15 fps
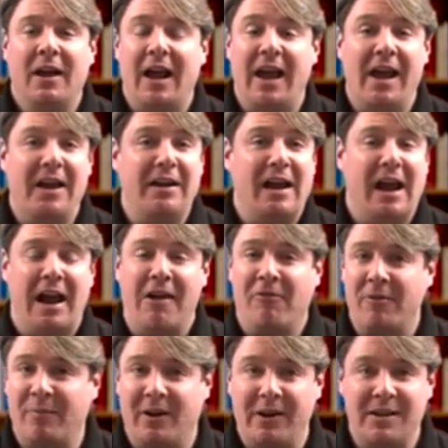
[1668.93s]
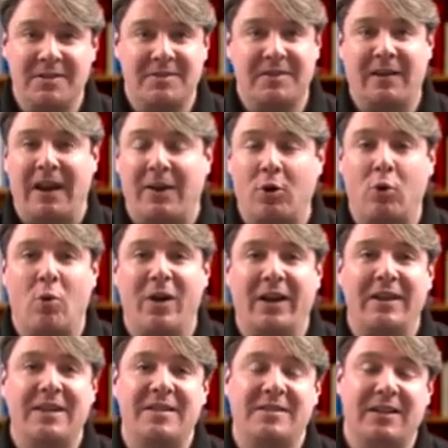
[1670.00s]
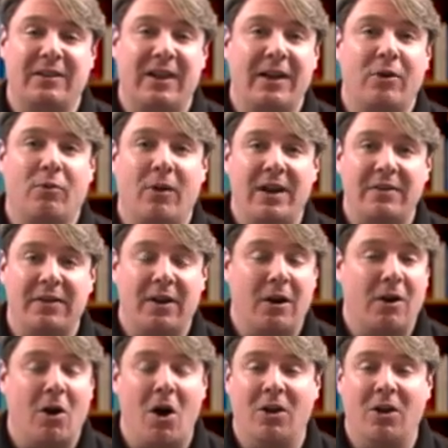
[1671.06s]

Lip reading: and everybody's got a quick and easy link right there,